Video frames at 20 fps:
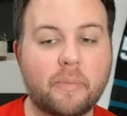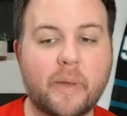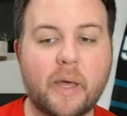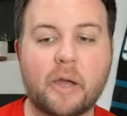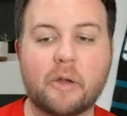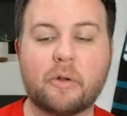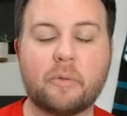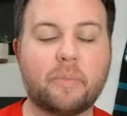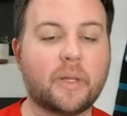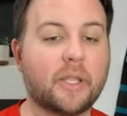
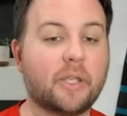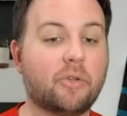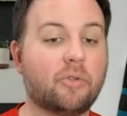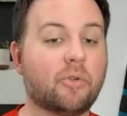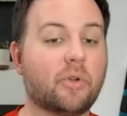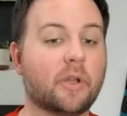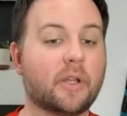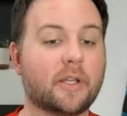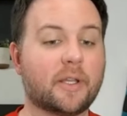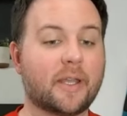power play
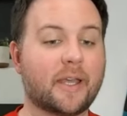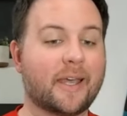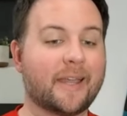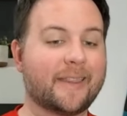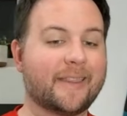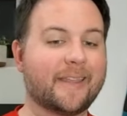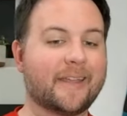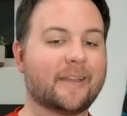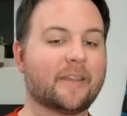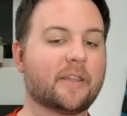unit
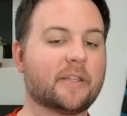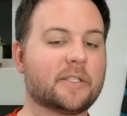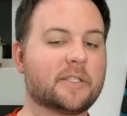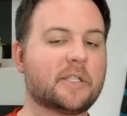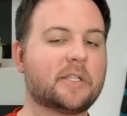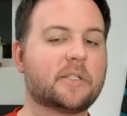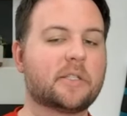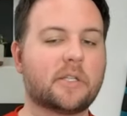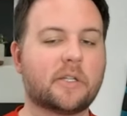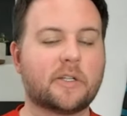at the end of the
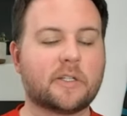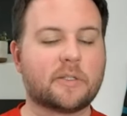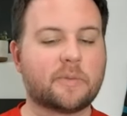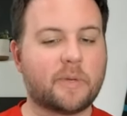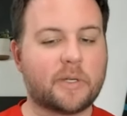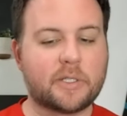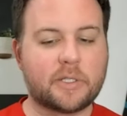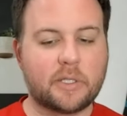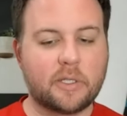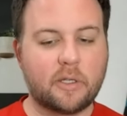season here,
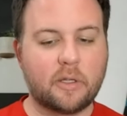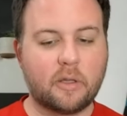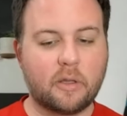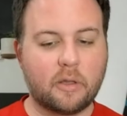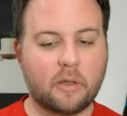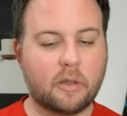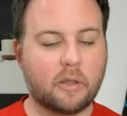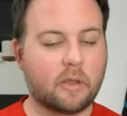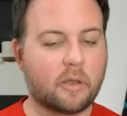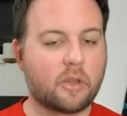especially
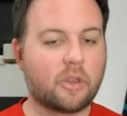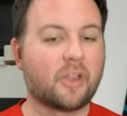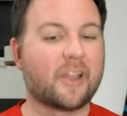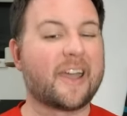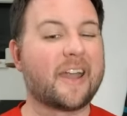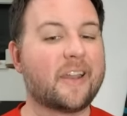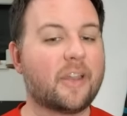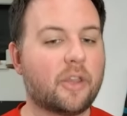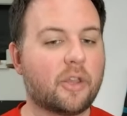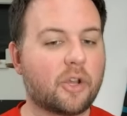the
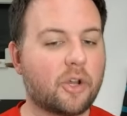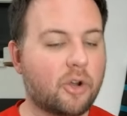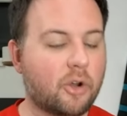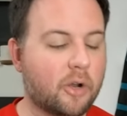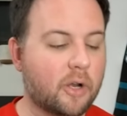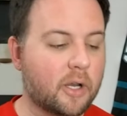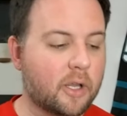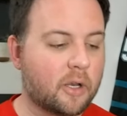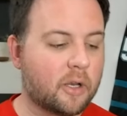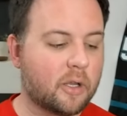kind of the
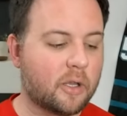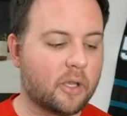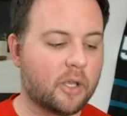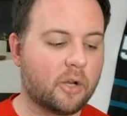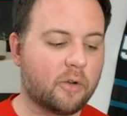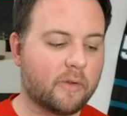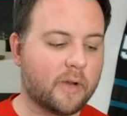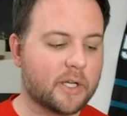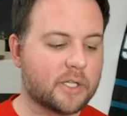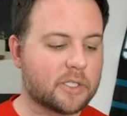current
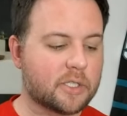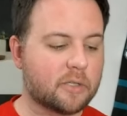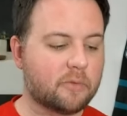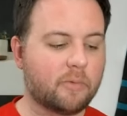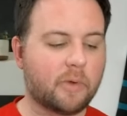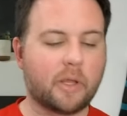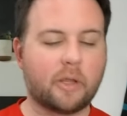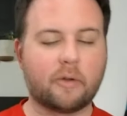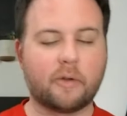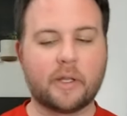iteration,
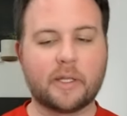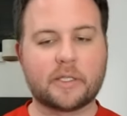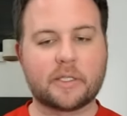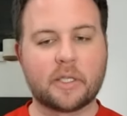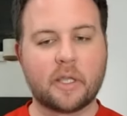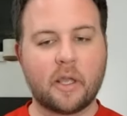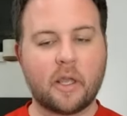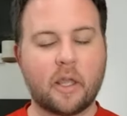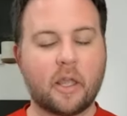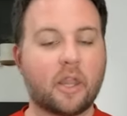whether
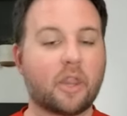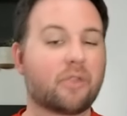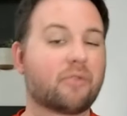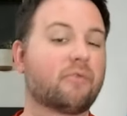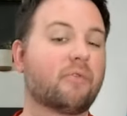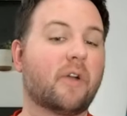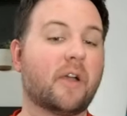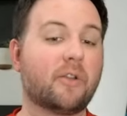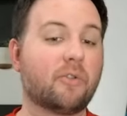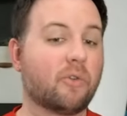it's
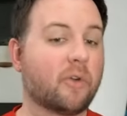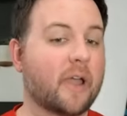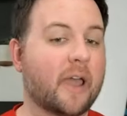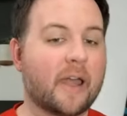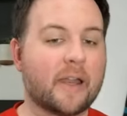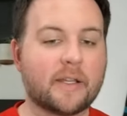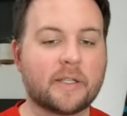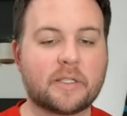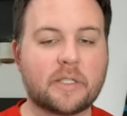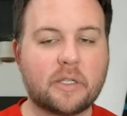Thrun or
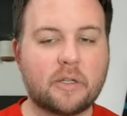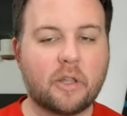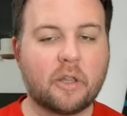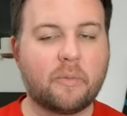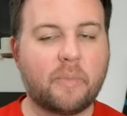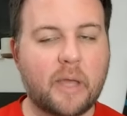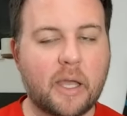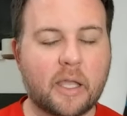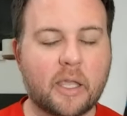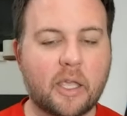Addison on the
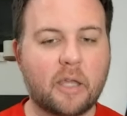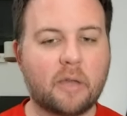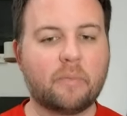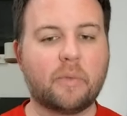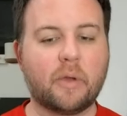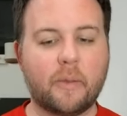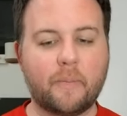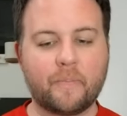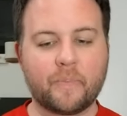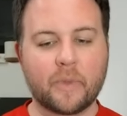back end,
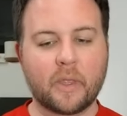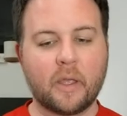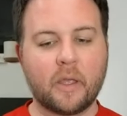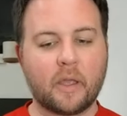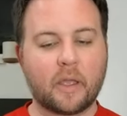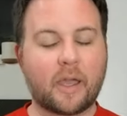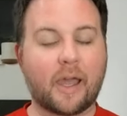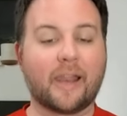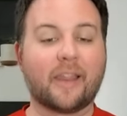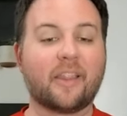but
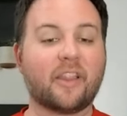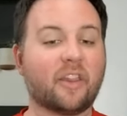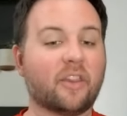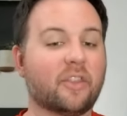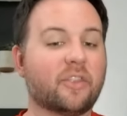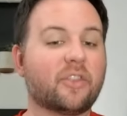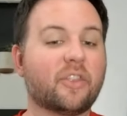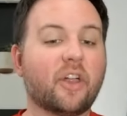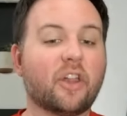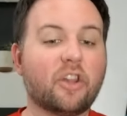kind
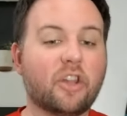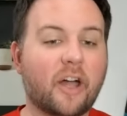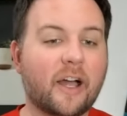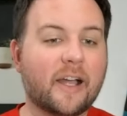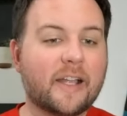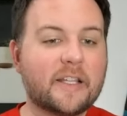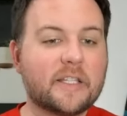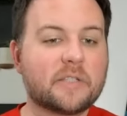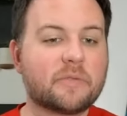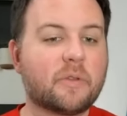of the
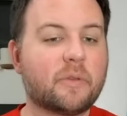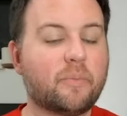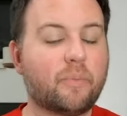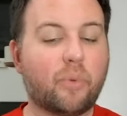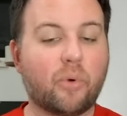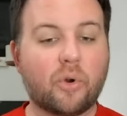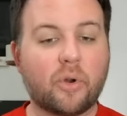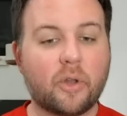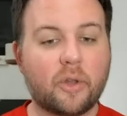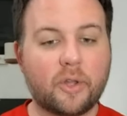lines with
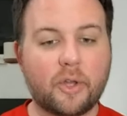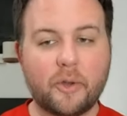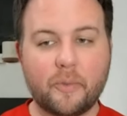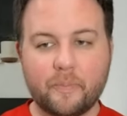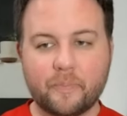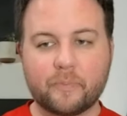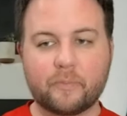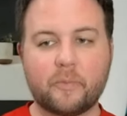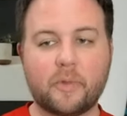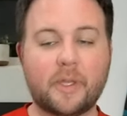
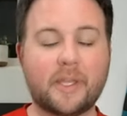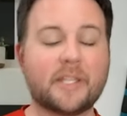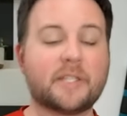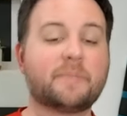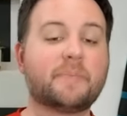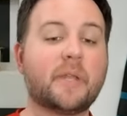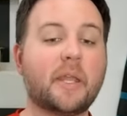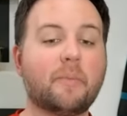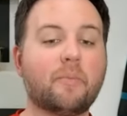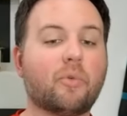Bordeleau, it's
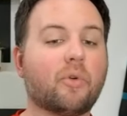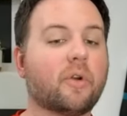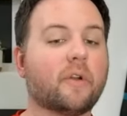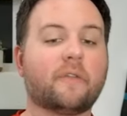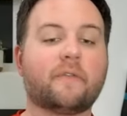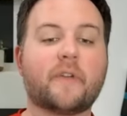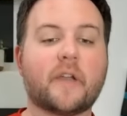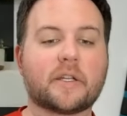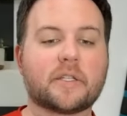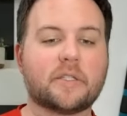been a more
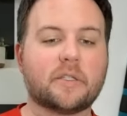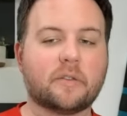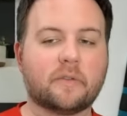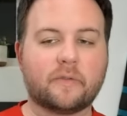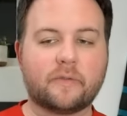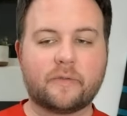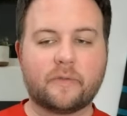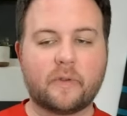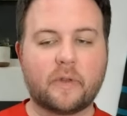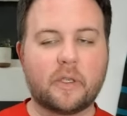
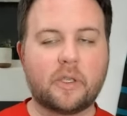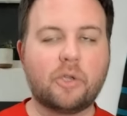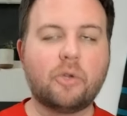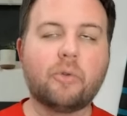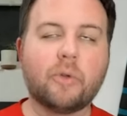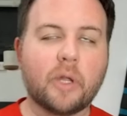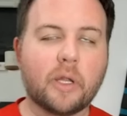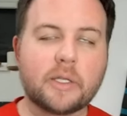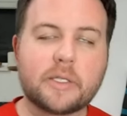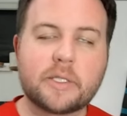effective
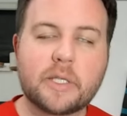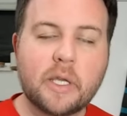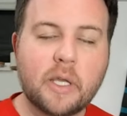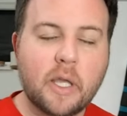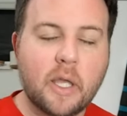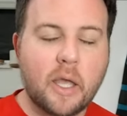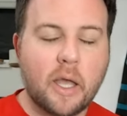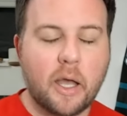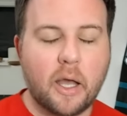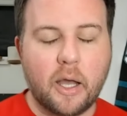unit.
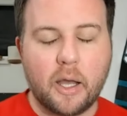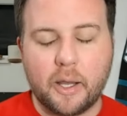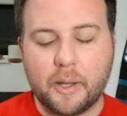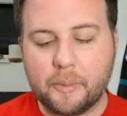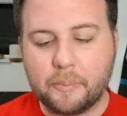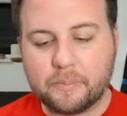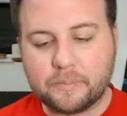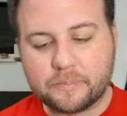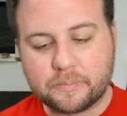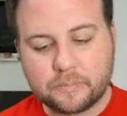
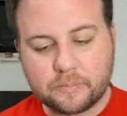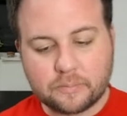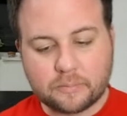But